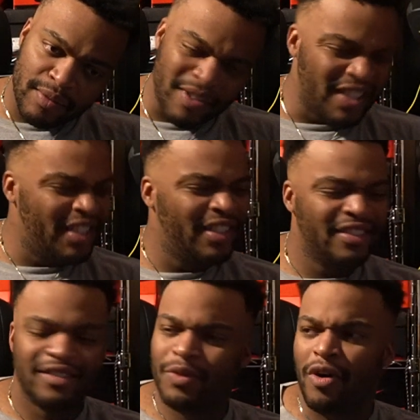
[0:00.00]
But
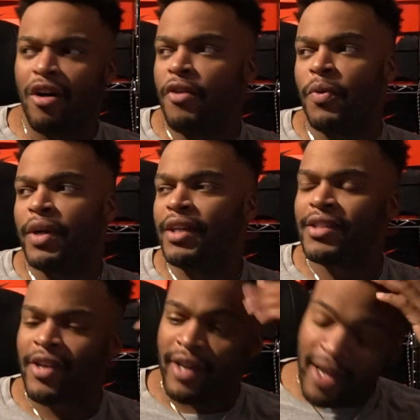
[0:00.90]
again, well, all the way because
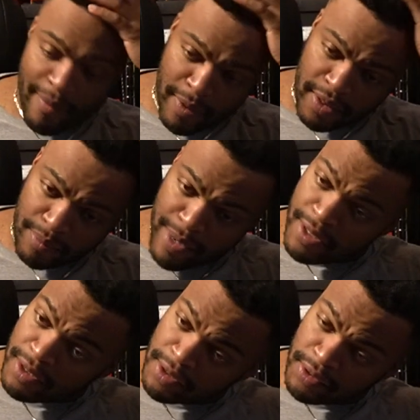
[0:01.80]
I already have my
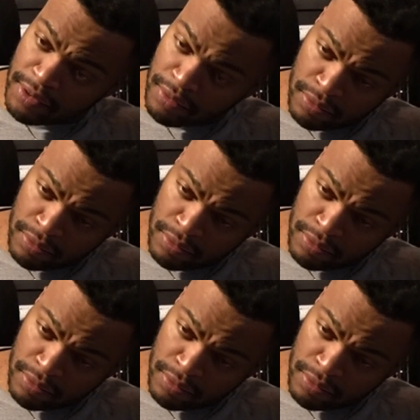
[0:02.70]
bachelor's.